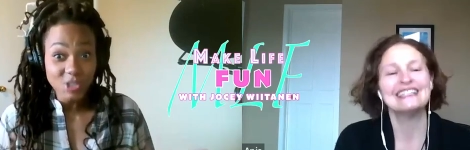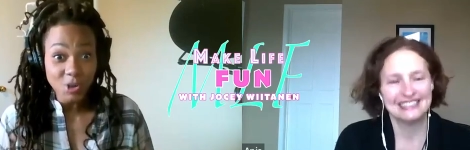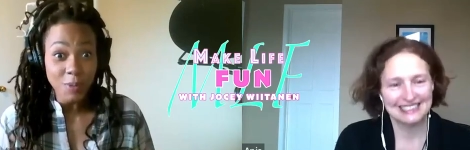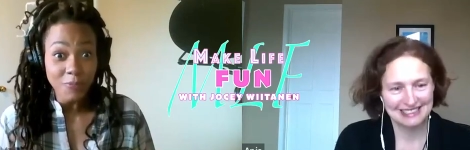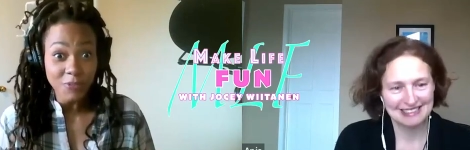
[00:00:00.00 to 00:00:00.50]

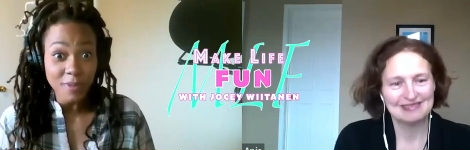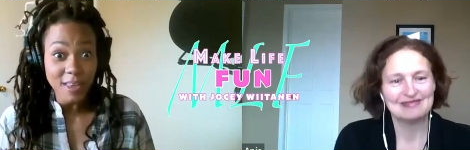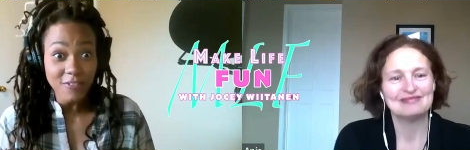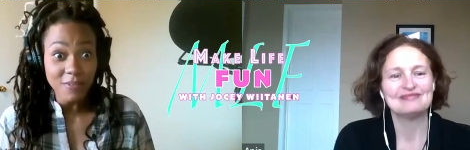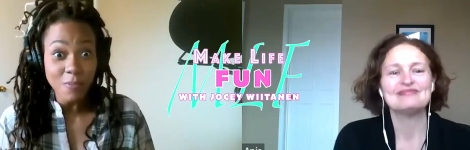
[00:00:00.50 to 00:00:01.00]
Speaker 1: shown up for me
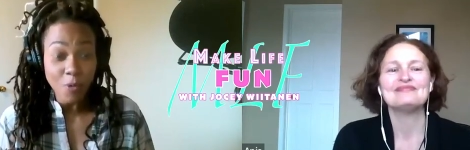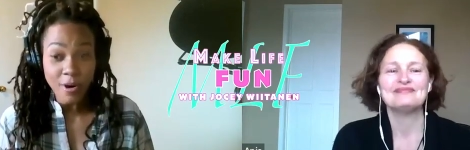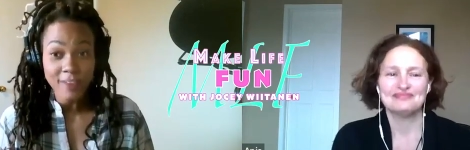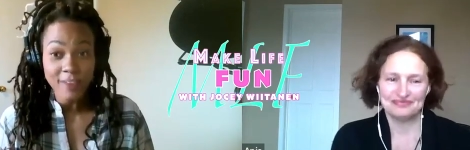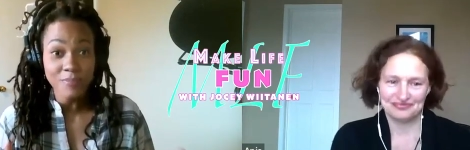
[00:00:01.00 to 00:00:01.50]
even more
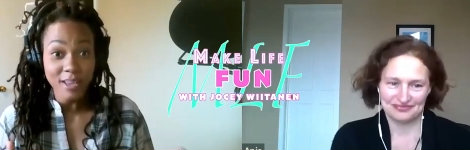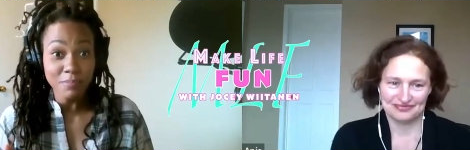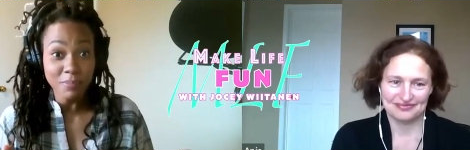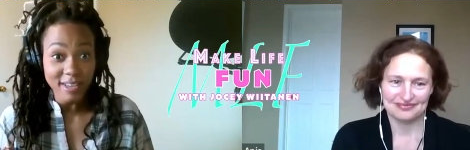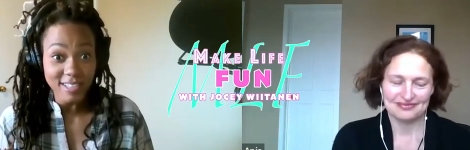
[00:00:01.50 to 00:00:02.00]
of being
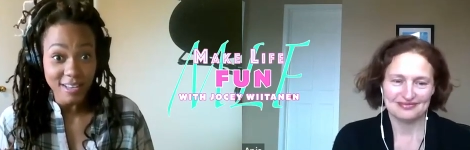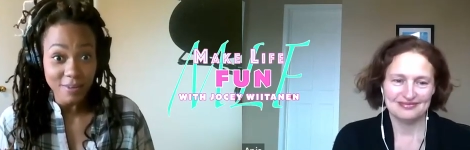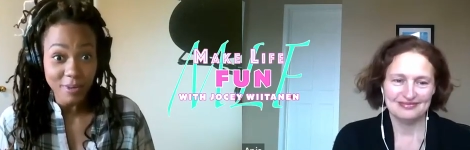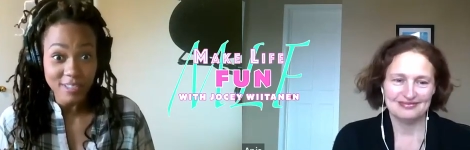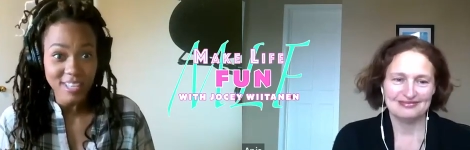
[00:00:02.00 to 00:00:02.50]
present,
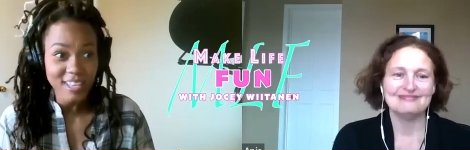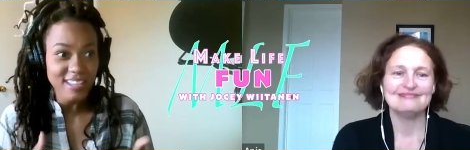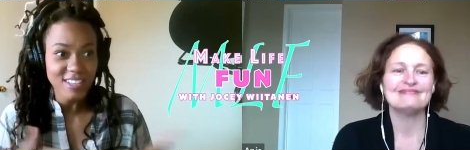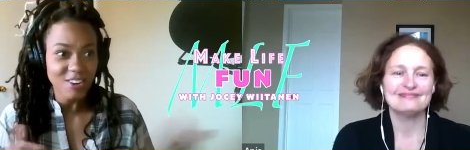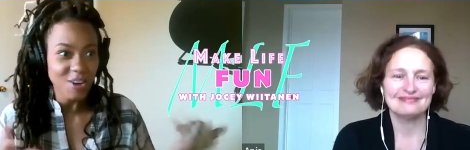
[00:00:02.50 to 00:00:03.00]
because he
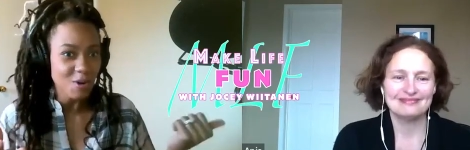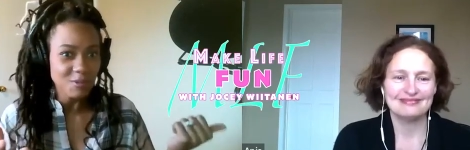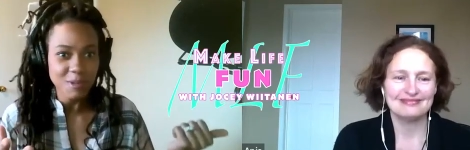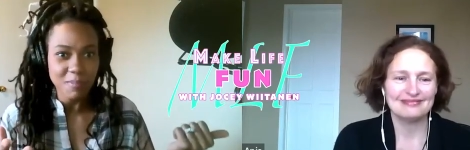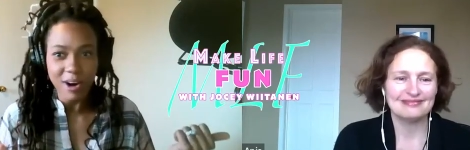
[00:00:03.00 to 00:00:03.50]
doesn't know
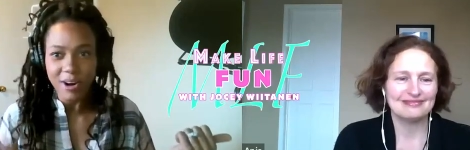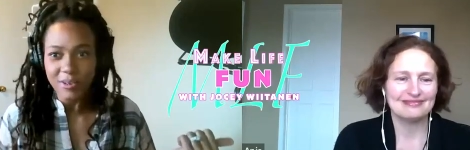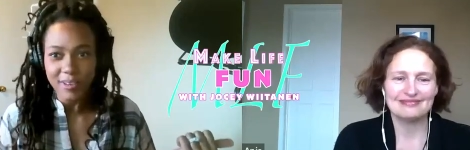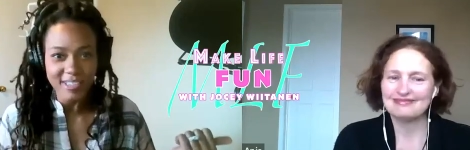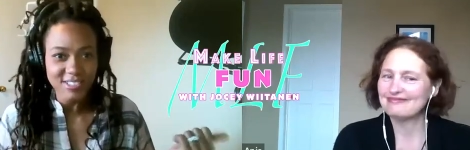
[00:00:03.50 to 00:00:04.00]
tomorrow,
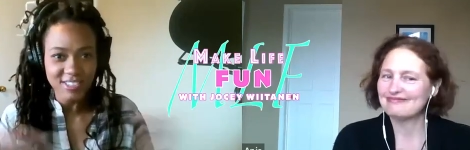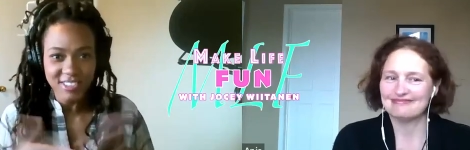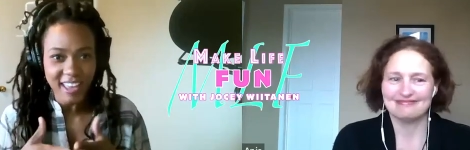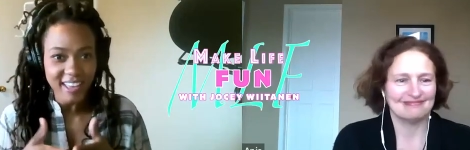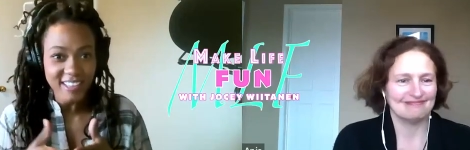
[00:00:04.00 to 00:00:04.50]

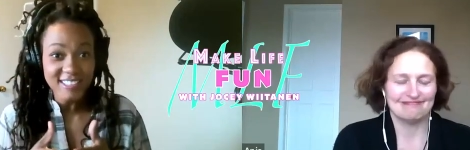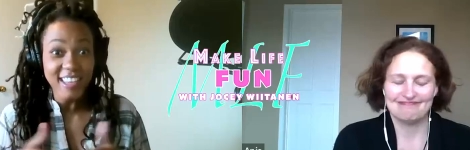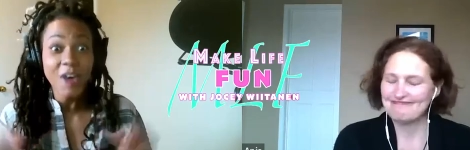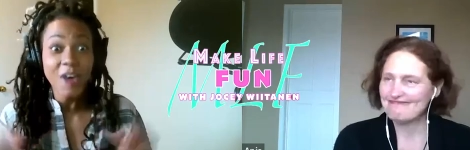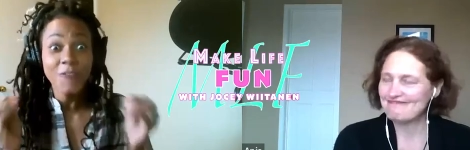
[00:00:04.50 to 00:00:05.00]
yesterday. He's
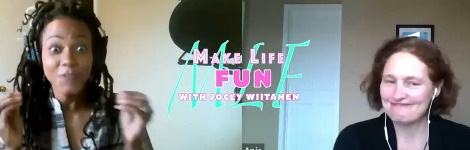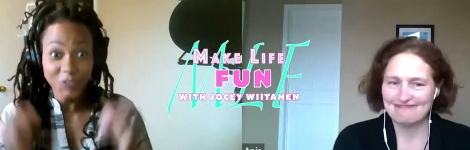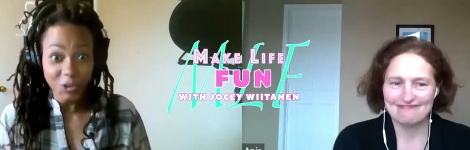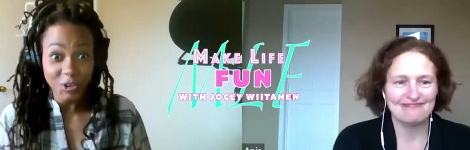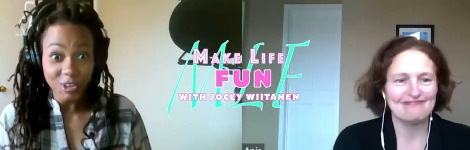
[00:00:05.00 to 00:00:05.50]
like
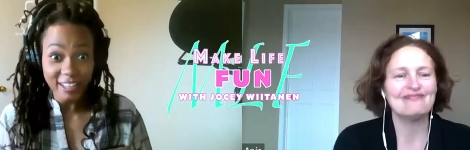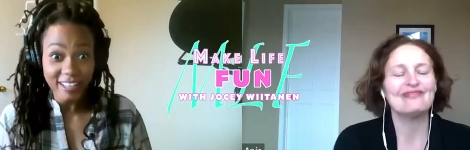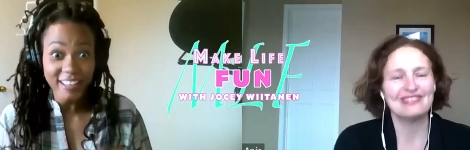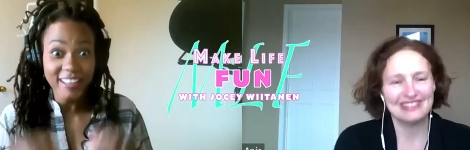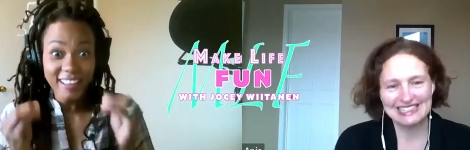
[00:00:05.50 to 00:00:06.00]

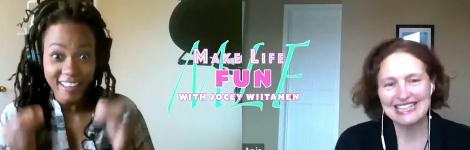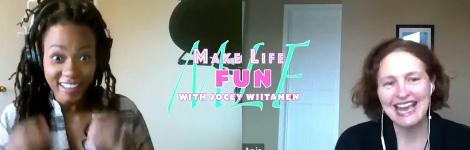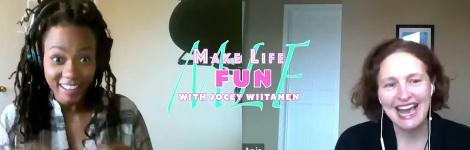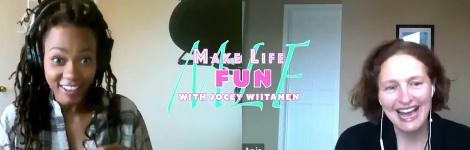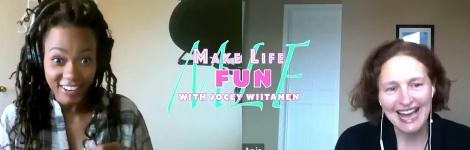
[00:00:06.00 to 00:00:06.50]
fully
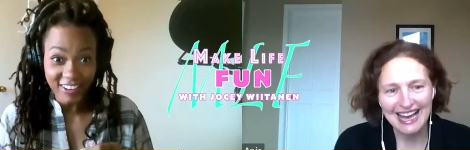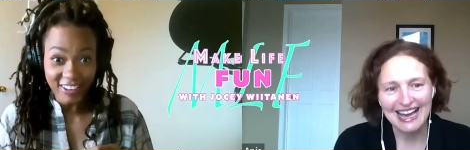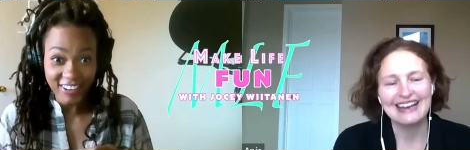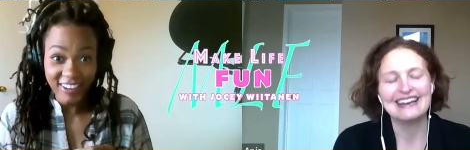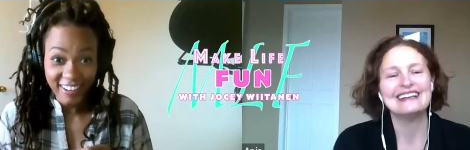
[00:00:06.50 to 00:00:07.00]
Speaker 2: yeah.
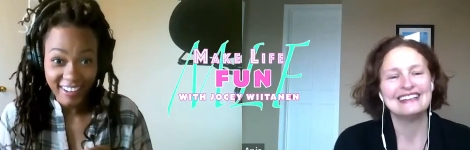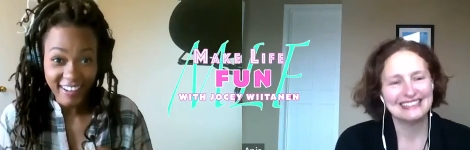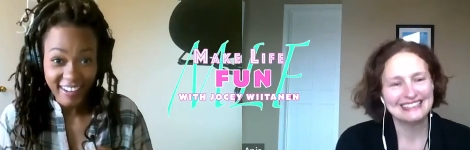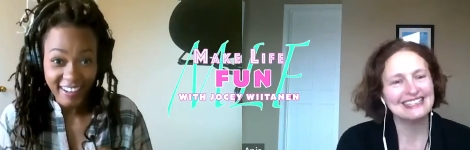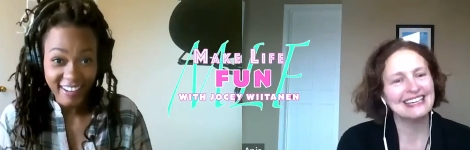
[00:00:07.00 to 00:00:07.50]
here.
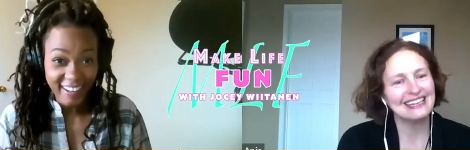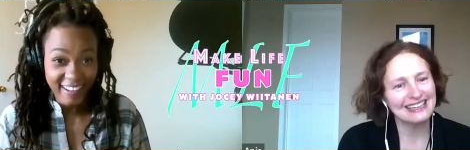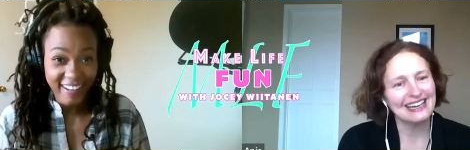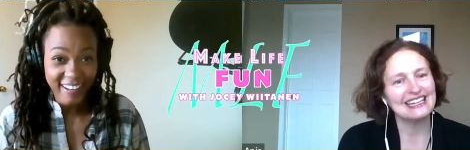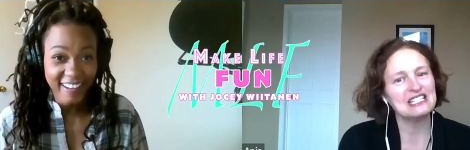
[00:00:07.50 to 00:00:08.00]

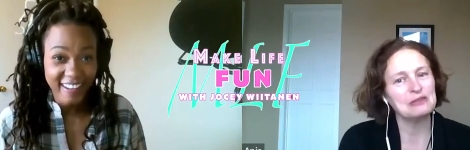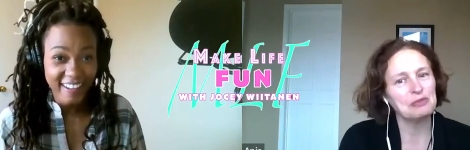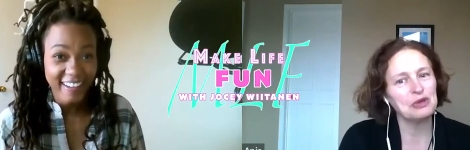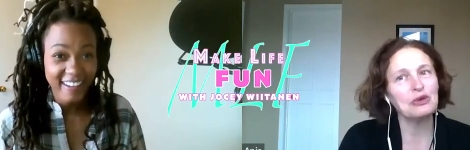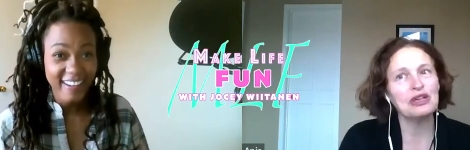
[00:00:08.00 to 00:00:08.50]
Yeah. And it's a
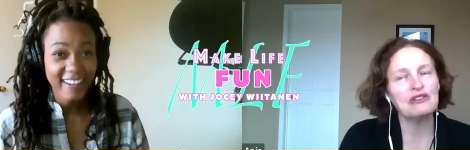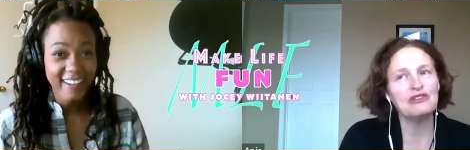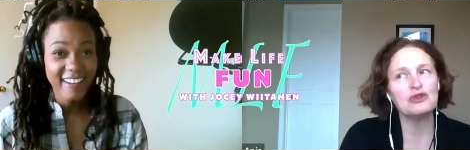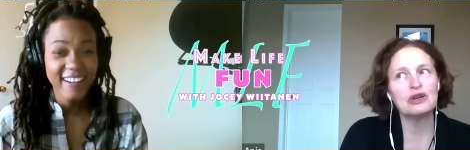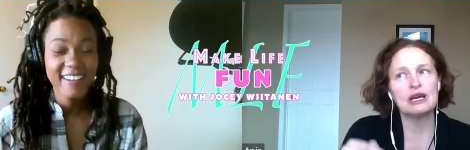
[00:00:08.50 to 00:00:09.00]
beauty if
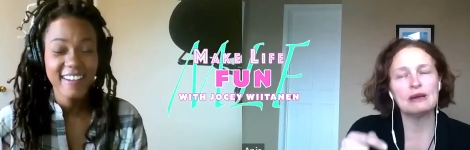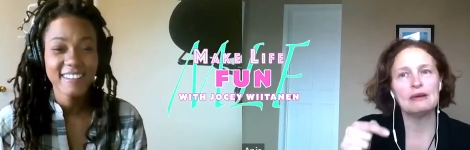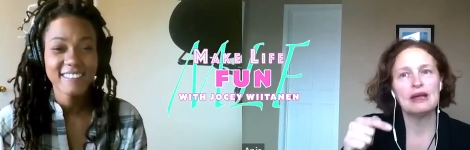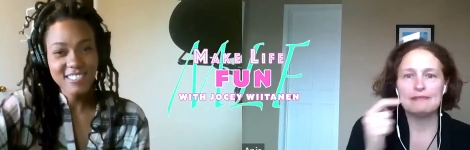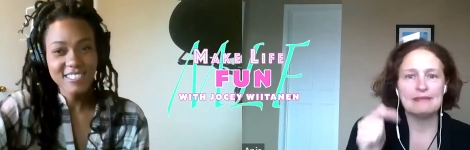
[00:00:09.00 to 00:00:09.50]
you
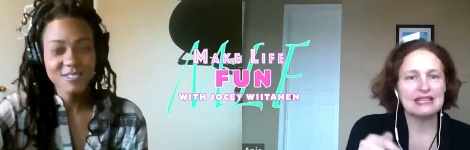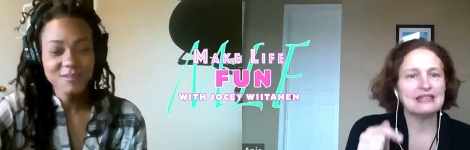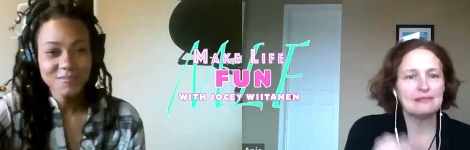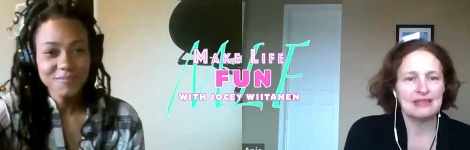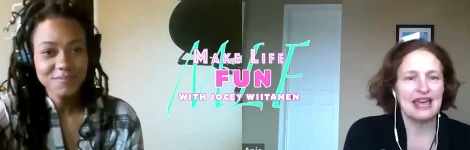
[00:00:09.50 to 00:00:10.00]
can meet
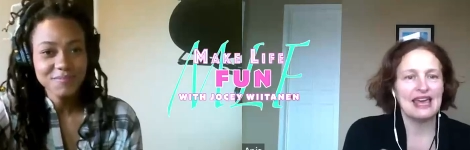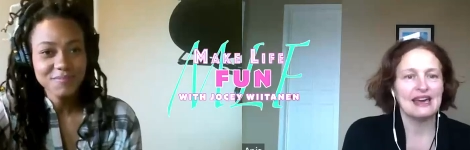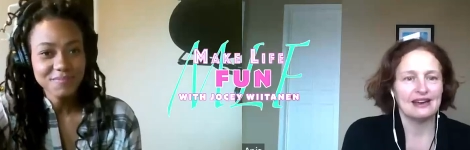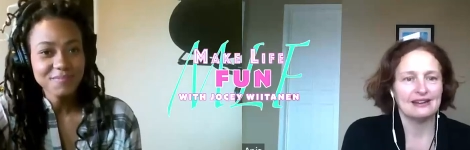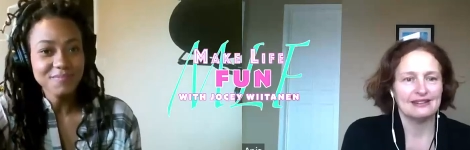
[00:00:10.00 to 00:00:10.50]
them
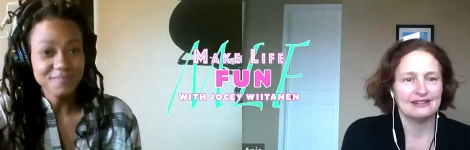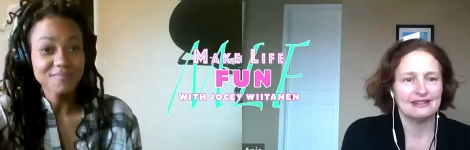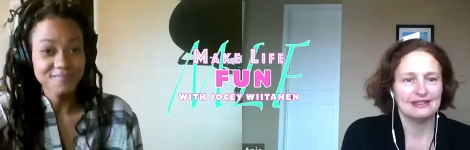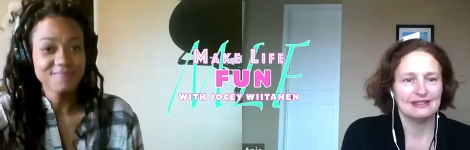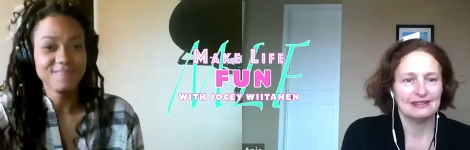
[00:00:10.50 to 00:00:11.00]
there.
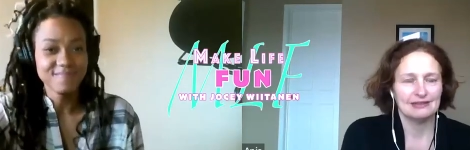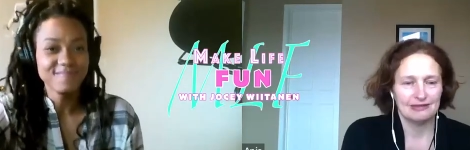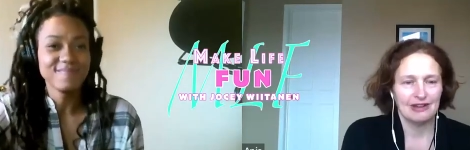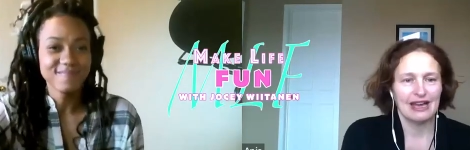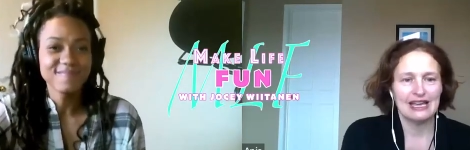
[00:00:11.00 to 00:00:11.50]
Mm-hmm.
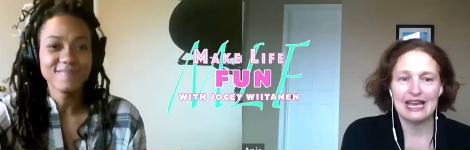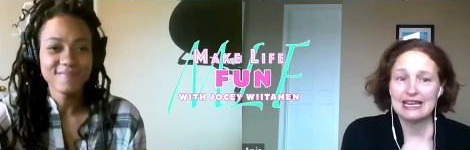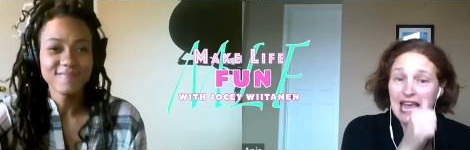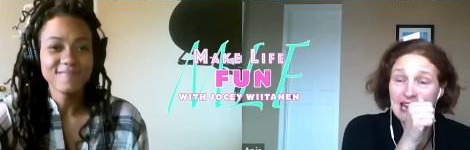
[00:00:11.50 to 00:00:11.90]
Right. And,